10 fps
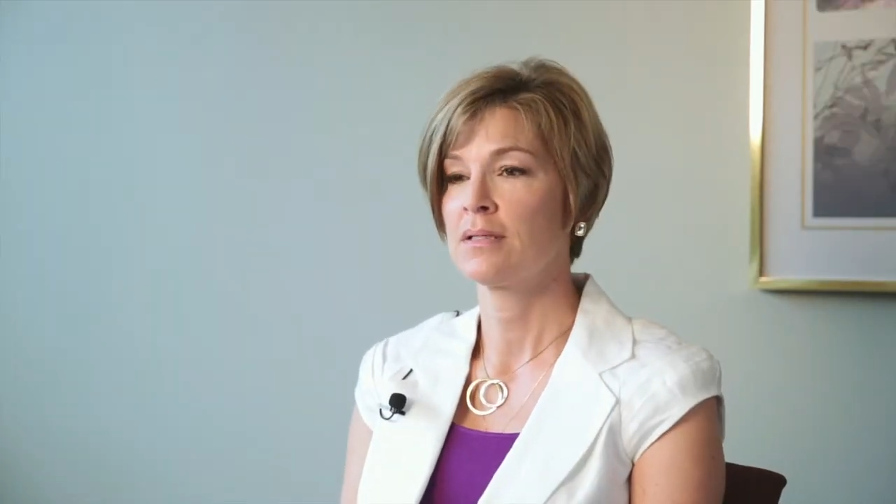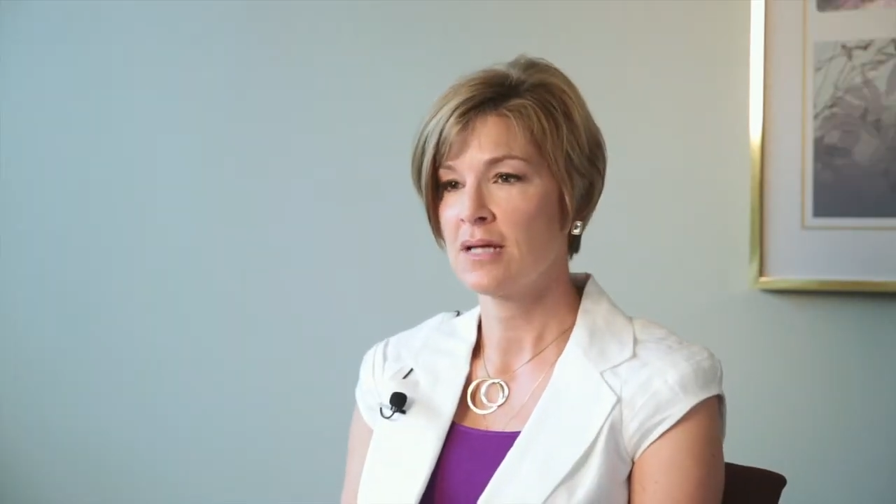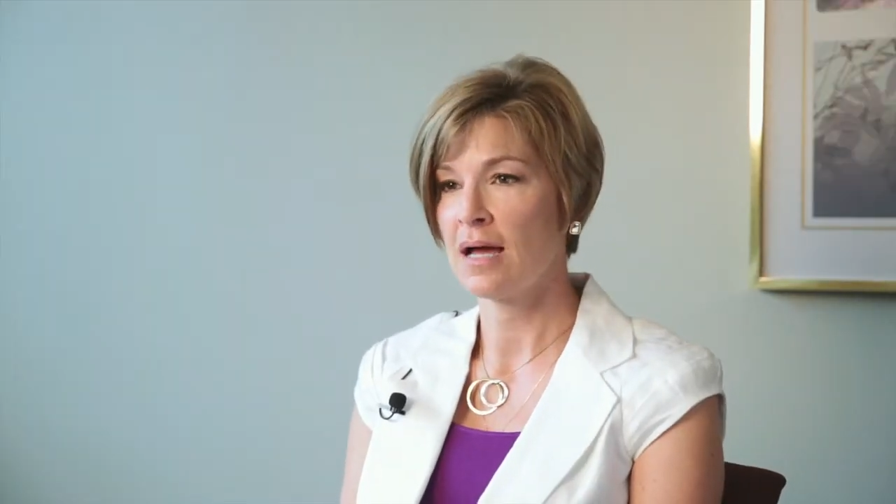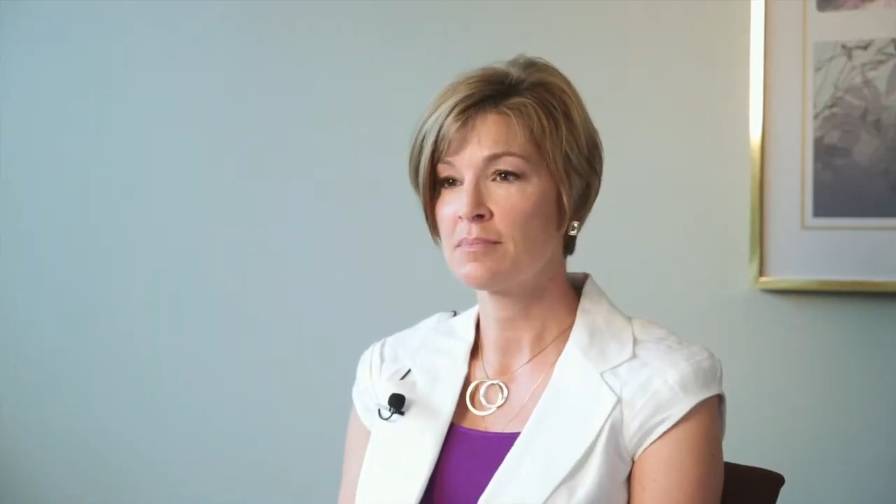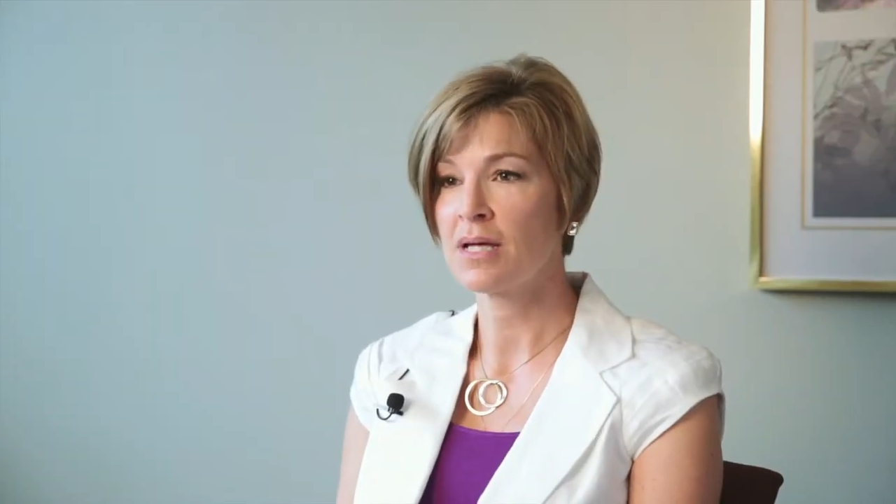
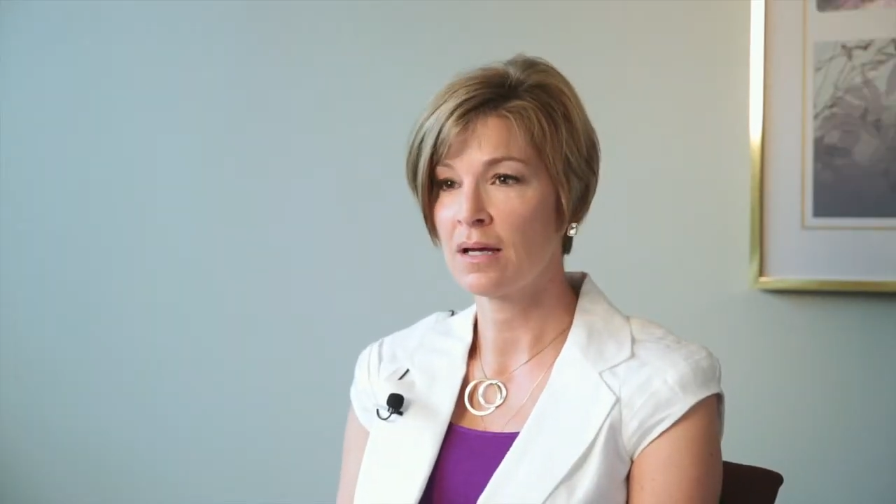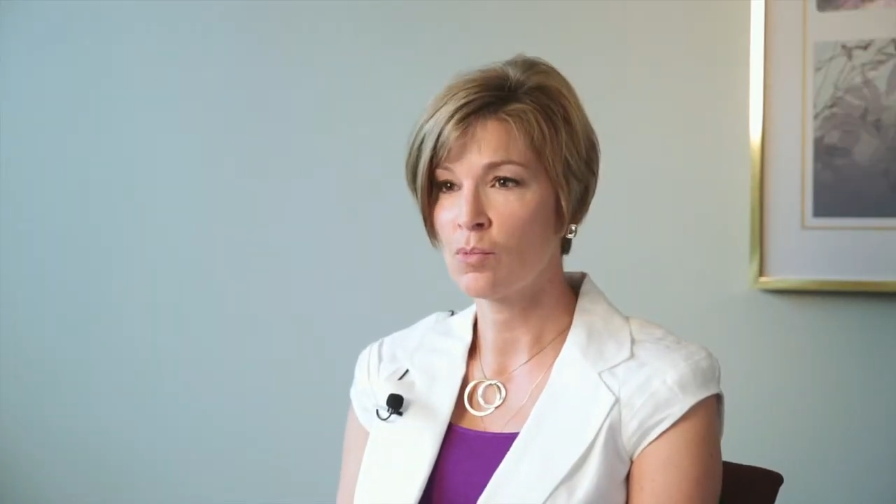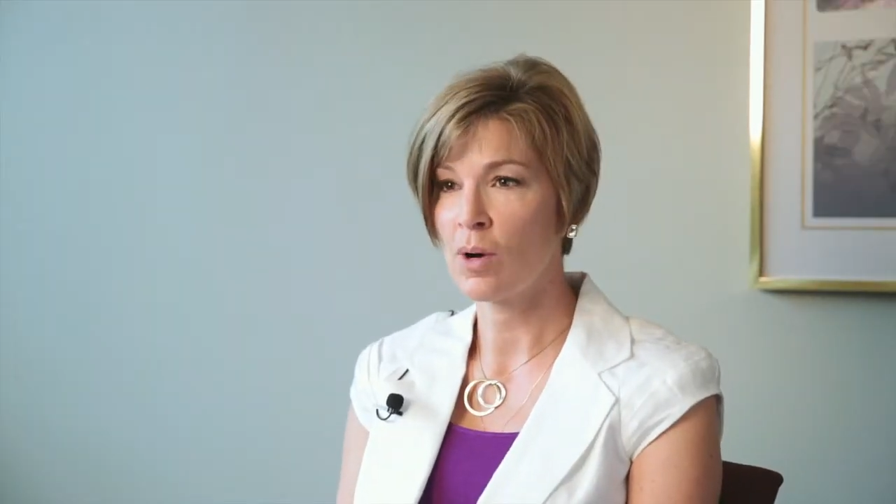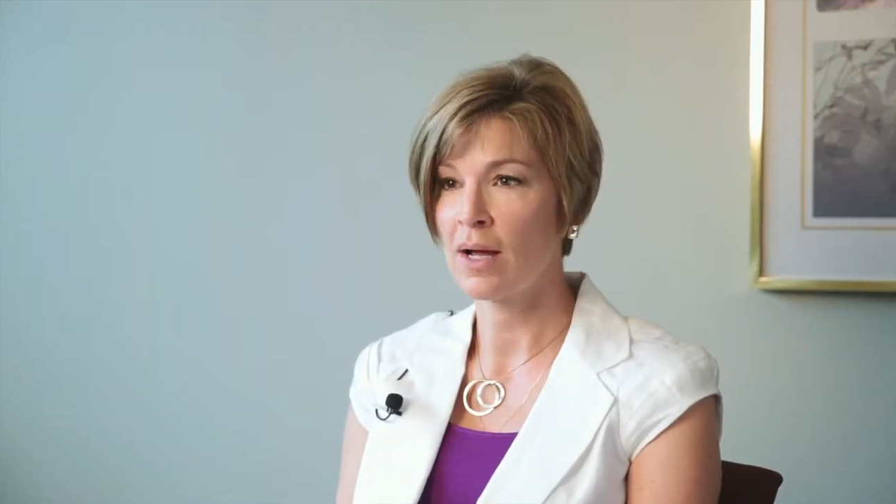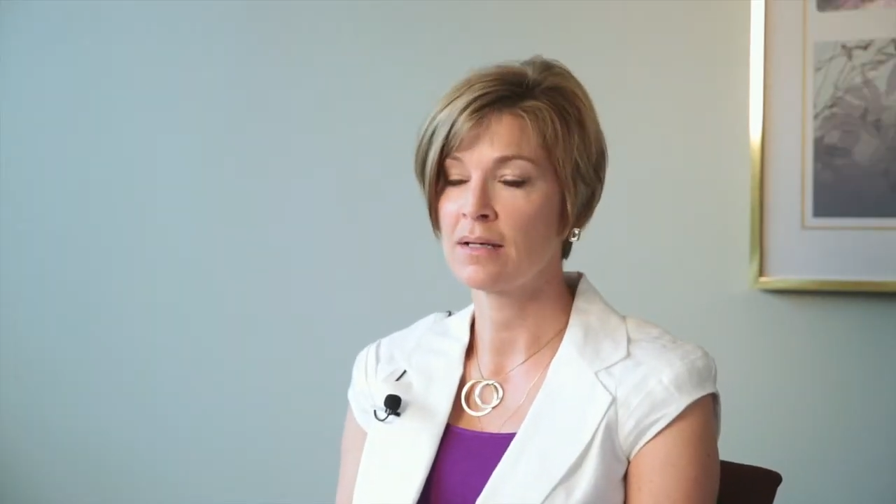time to
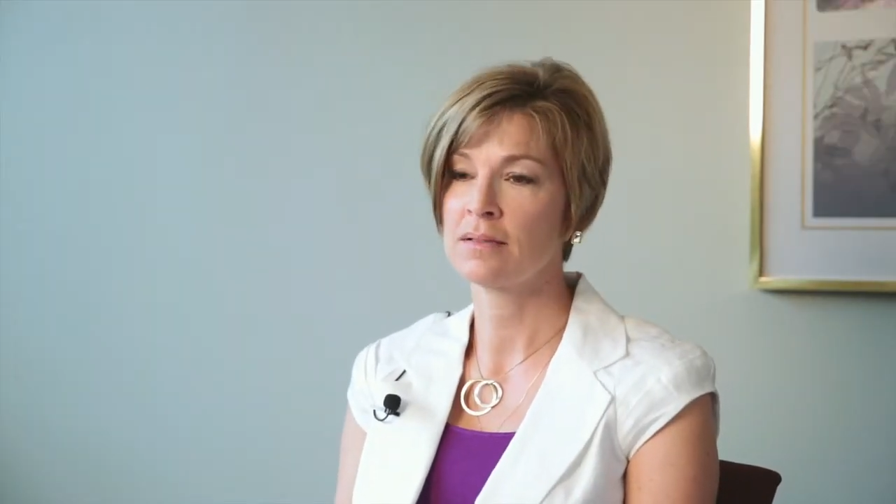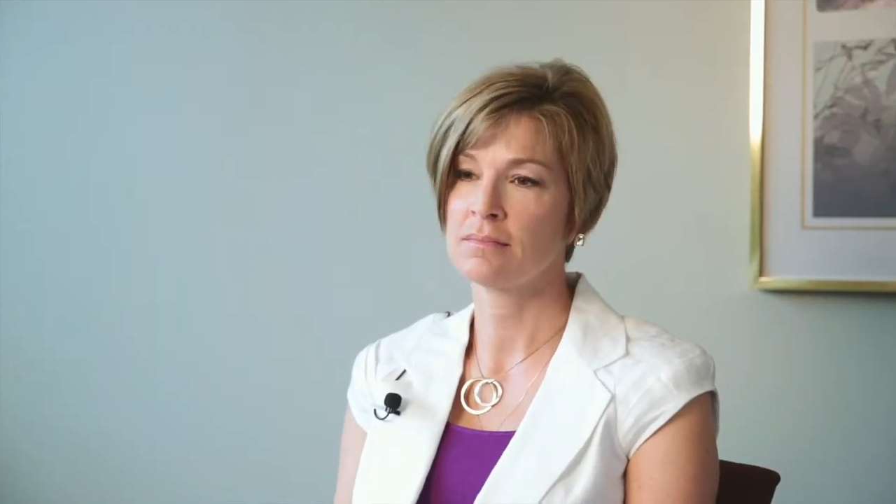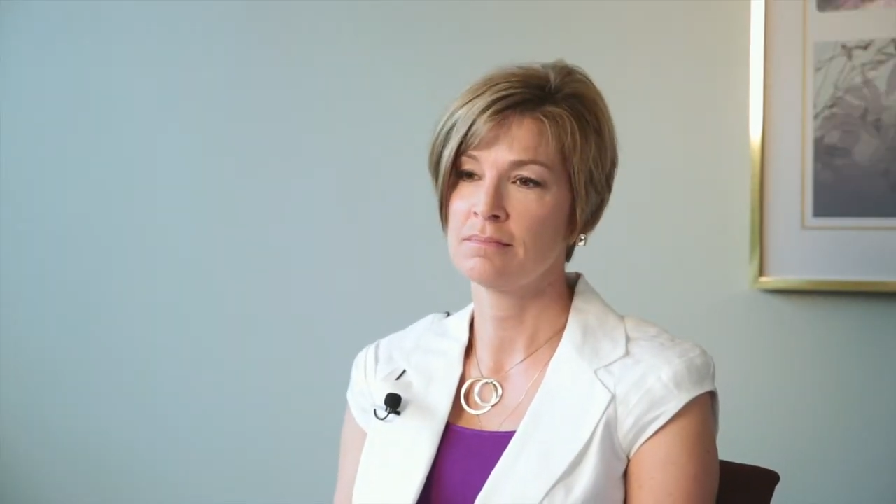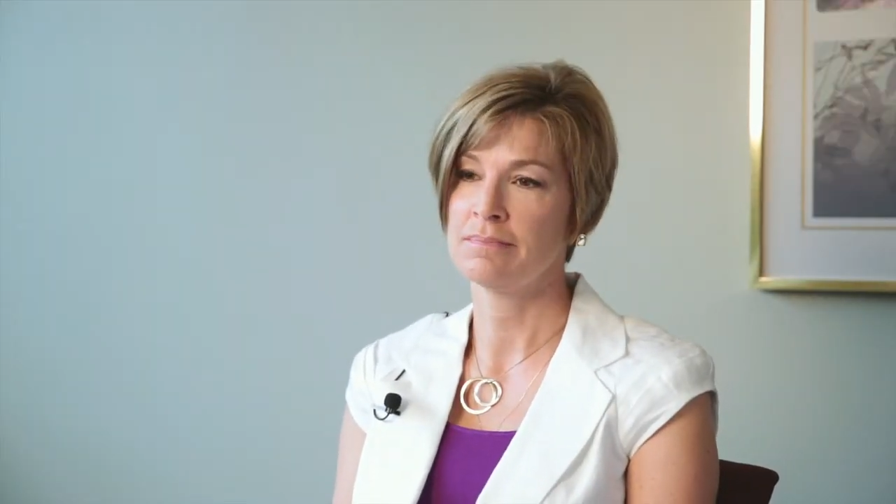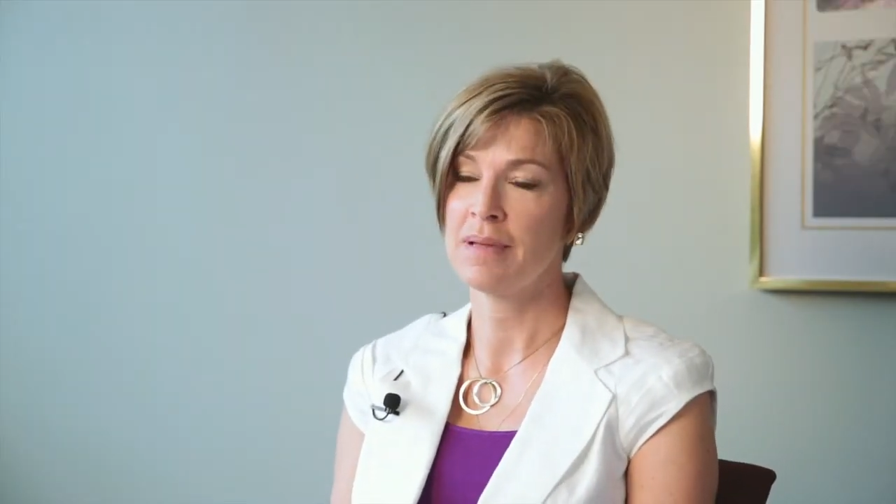unwind,
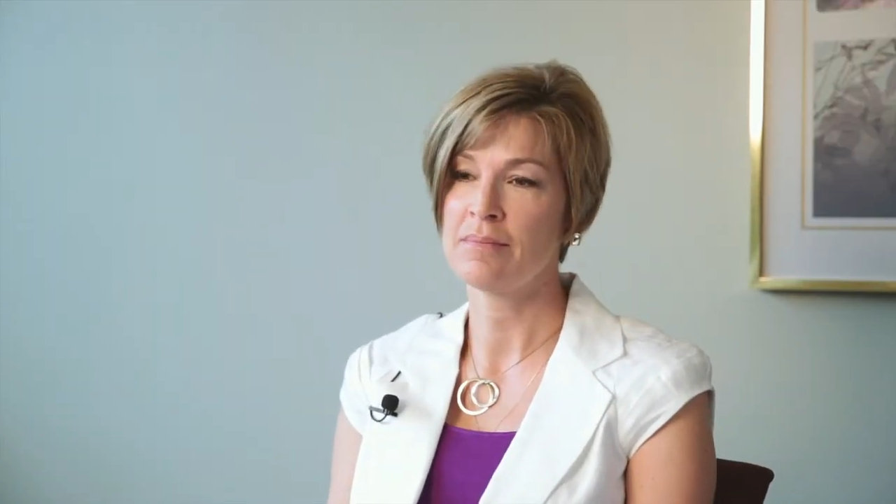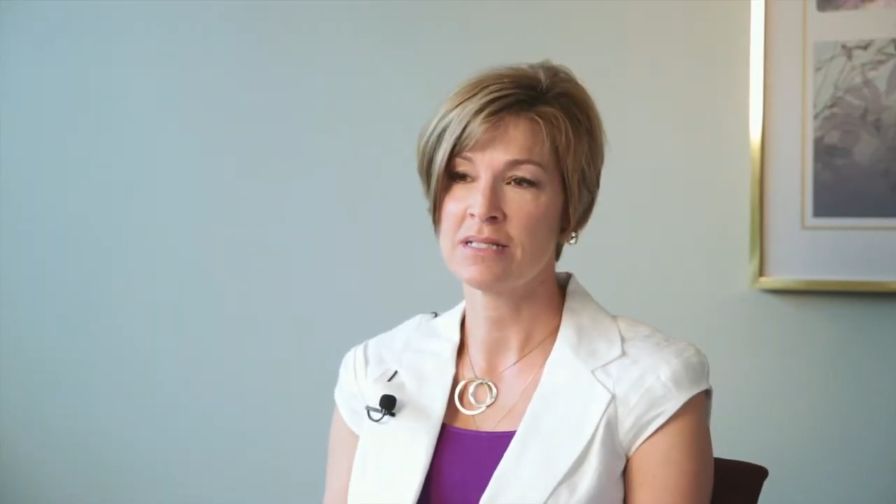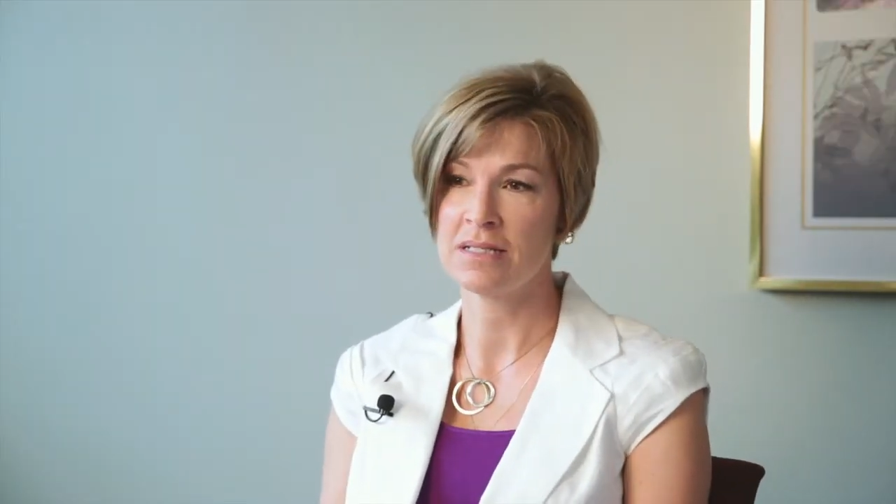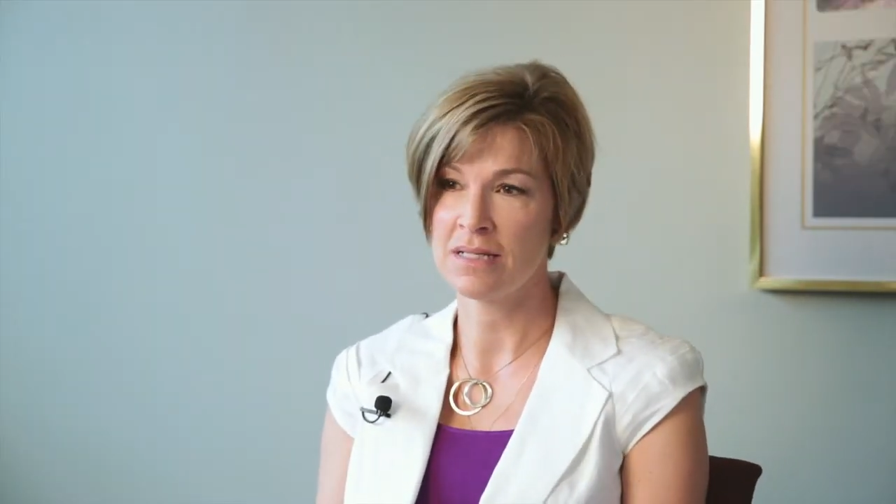maybe to